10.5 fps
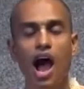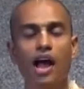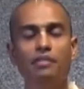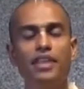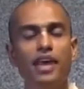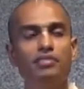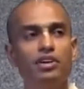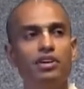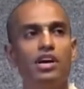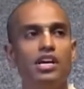And they
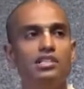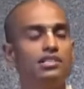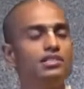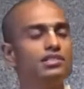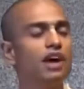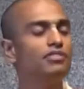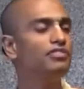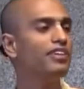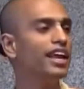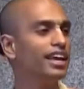were
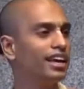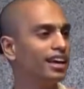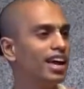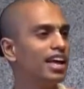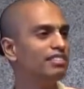suffering,